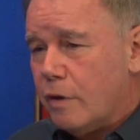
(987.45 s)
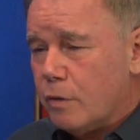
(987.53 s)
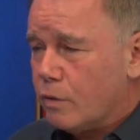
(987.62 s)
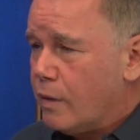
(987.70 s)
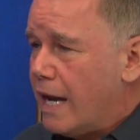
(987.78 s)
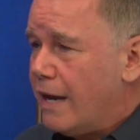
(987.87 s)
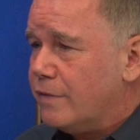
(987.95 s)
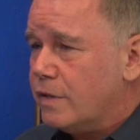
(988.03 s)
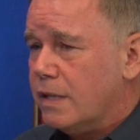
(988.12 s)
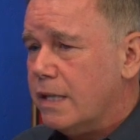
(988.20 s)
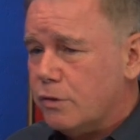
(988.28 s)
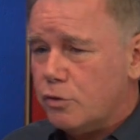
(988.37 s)
photographs
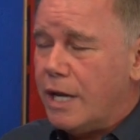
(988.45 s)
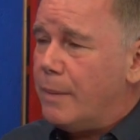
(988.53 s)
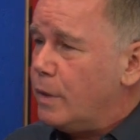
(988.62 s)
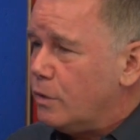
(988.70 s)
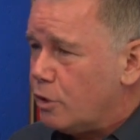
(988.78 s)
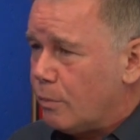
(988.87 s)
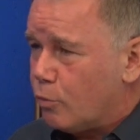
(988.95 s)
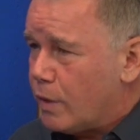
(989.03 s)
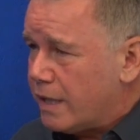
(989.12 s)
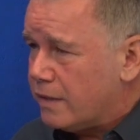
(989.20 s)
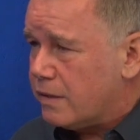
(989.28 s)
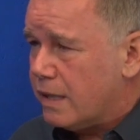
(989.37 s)
and his championship wow.
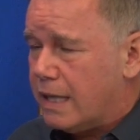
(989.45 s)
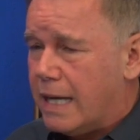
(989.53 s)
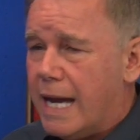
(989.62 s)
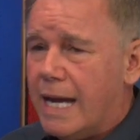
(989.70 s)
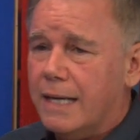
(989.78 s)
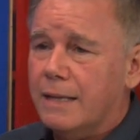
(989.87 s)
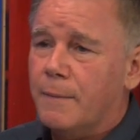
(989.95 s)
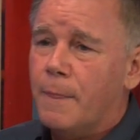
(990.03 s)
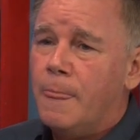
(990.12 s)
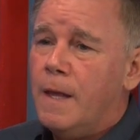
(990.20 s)
rings that he had and.